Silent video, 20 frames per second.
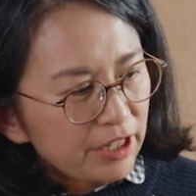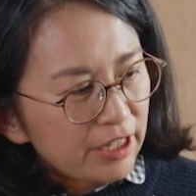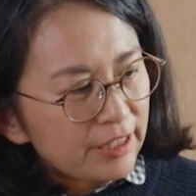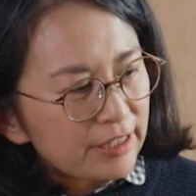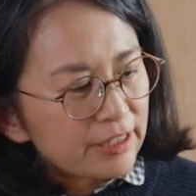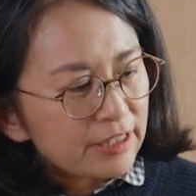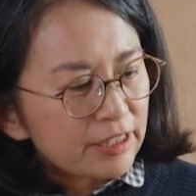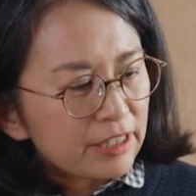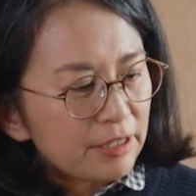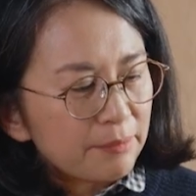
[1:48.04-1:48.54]

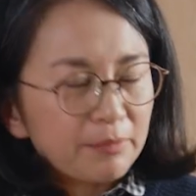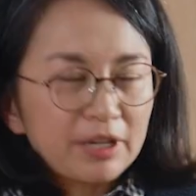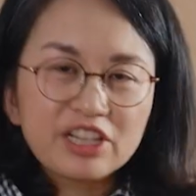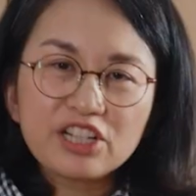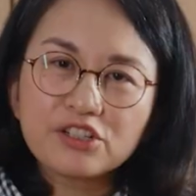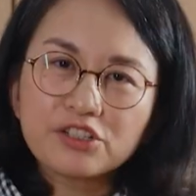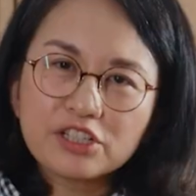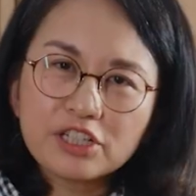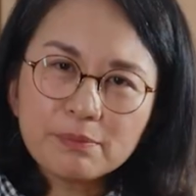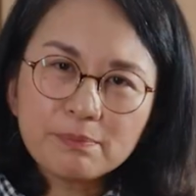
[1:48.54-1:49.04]
can see
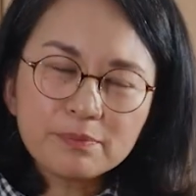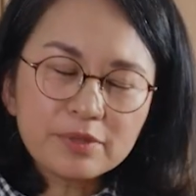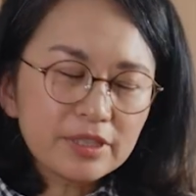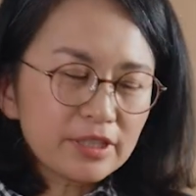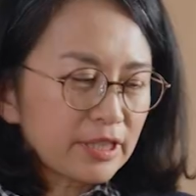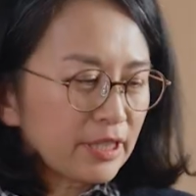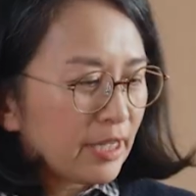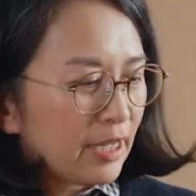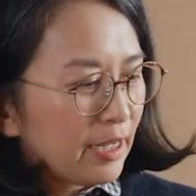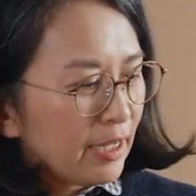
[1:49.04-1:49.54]
many
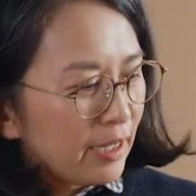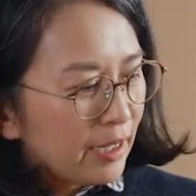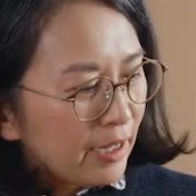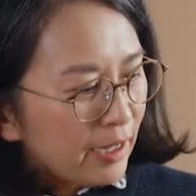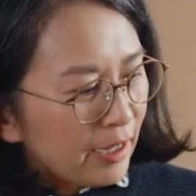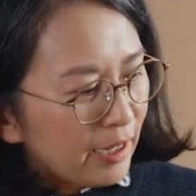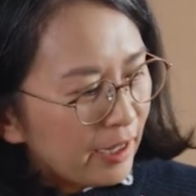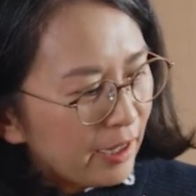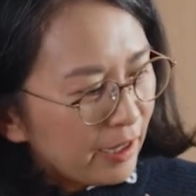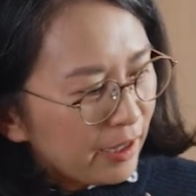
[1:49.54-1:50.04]
ships,
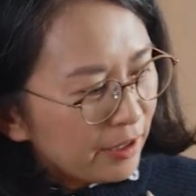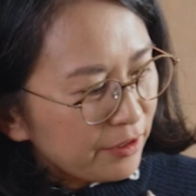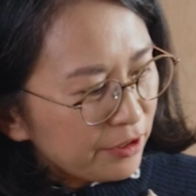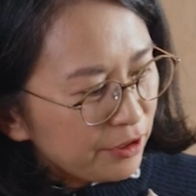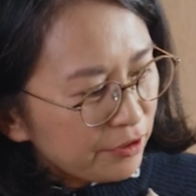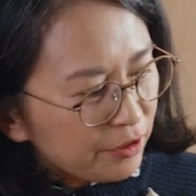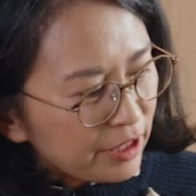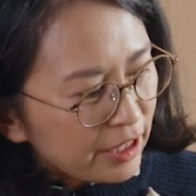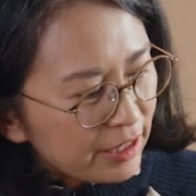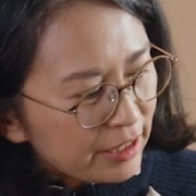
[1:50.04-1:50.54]
and
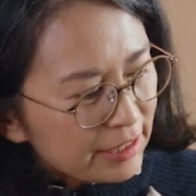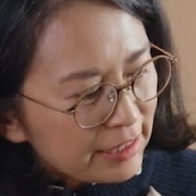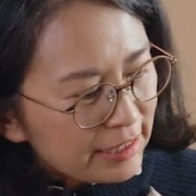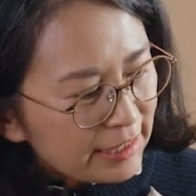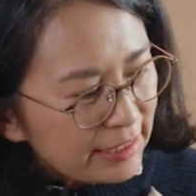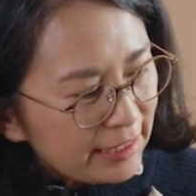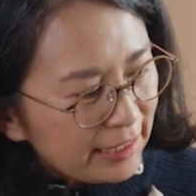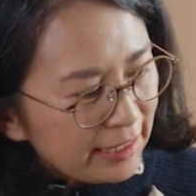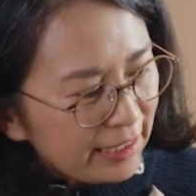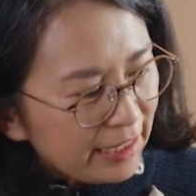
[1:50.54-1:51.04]
you can
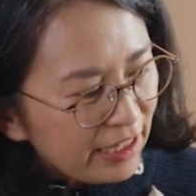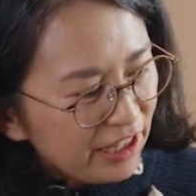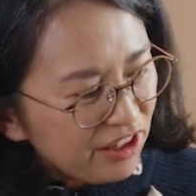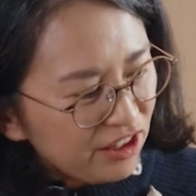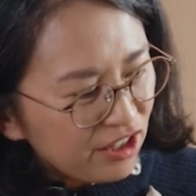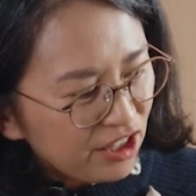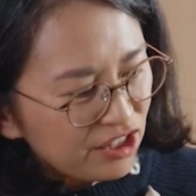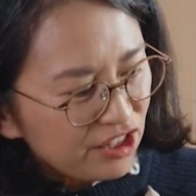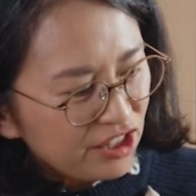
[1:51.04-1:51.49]
see in the